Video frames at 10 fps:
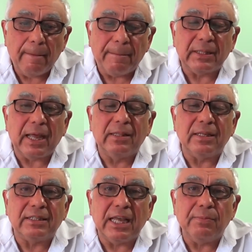but at
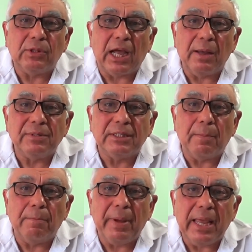the same time
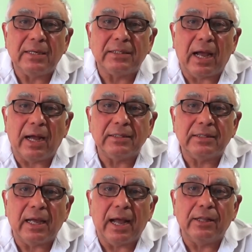makes
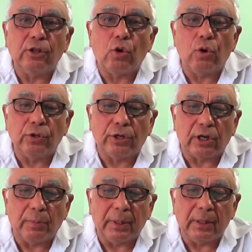us
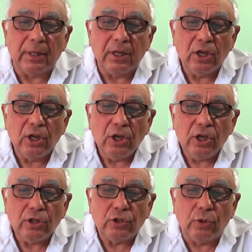unconquerable.
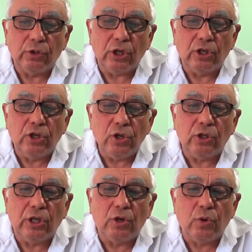So the,
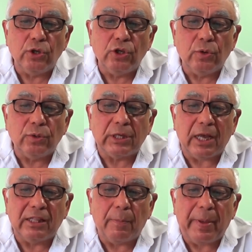the good news
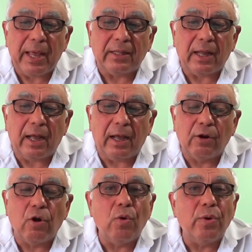and the bad
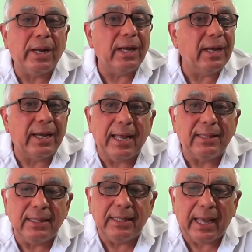go
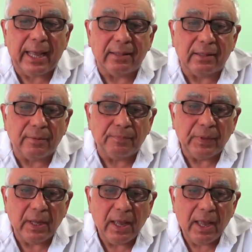hand in hand.
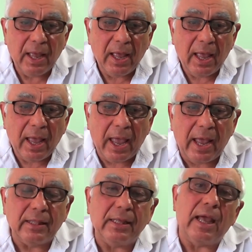And